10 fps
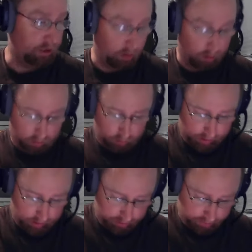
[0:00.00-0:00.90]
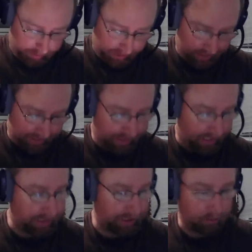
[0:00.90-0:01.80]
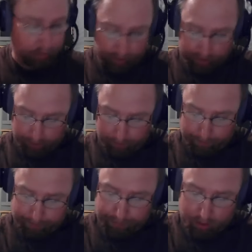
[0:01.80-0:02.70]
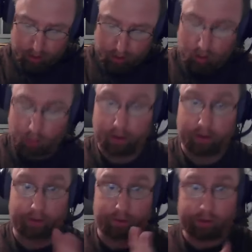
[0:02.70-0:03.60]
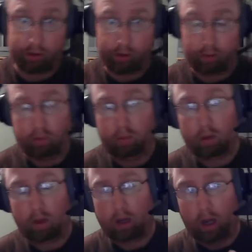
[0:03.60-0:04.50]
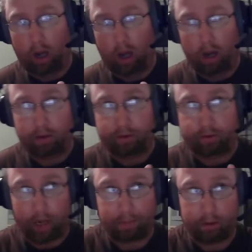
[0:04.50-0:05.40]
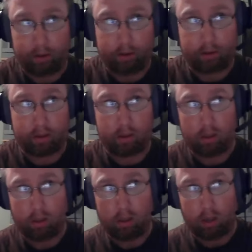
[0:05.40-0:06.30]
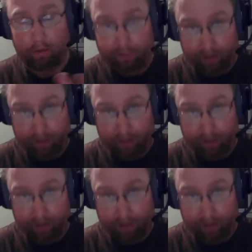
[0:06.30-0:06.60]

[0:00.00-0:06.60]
So we're going to do Ecclesiastes right now. We're going to do two uh, chapters of